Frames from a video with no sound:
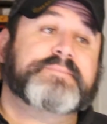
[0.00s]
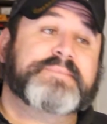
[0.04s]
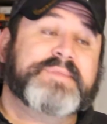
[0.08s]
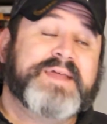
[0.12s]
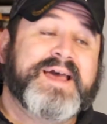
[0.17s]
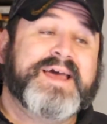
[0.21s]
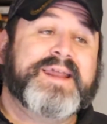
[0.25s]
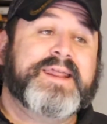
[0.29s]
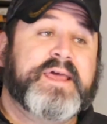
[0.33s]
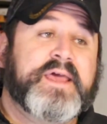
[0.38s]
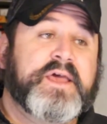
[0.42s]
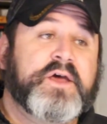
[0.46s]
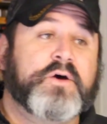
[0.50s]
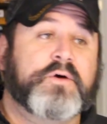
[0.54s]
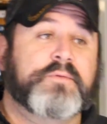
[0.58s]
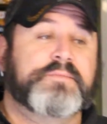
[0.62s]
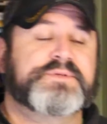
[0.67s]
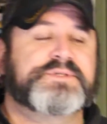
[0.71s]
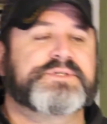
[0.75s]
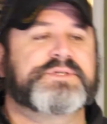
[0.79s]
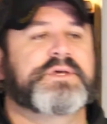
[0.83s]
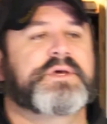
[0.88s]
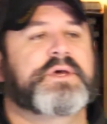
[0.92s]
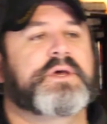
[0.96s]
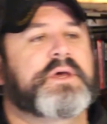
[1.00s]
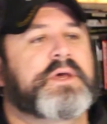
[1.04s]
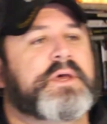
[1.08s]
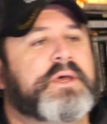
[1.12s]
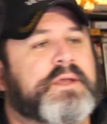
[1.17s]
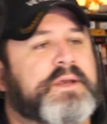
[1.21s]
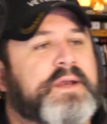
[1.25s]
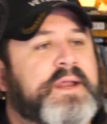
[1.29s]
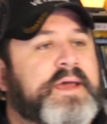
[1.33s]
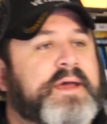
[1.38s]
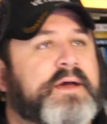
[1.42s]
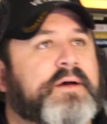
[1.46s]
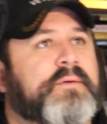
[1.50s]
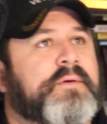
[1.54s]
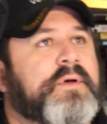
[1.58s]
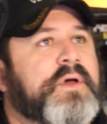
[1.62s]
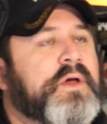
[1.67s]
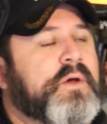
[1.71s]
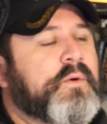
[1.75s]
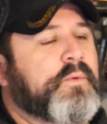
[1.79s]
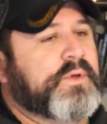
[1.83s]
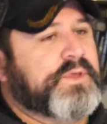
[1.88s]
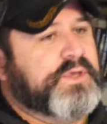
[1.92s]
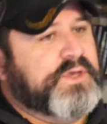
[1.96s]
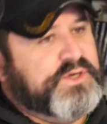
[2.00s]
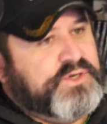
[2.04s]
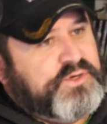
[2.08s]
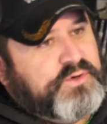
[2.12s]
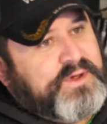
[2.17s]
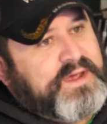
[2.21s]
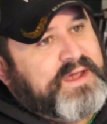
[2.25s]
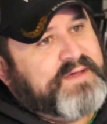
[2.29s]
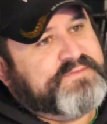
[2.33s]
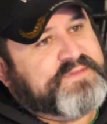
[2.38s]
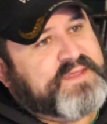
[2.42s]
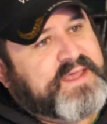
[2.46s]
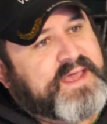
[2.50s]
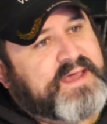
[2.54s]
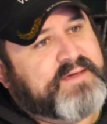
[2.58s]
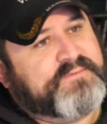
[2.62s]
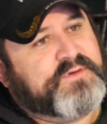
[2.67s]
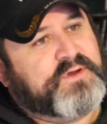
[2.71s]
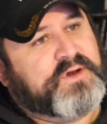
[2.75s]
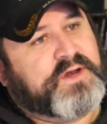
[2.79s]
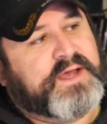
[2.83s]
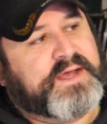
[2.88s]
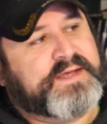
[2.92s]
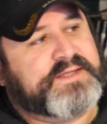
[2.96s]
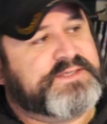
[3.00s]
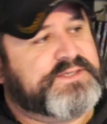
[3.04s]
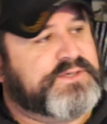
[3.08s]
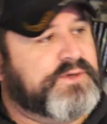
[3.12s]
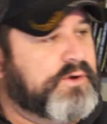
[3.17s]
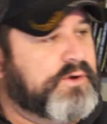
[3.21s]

That helps. Now, when you do have to have your lights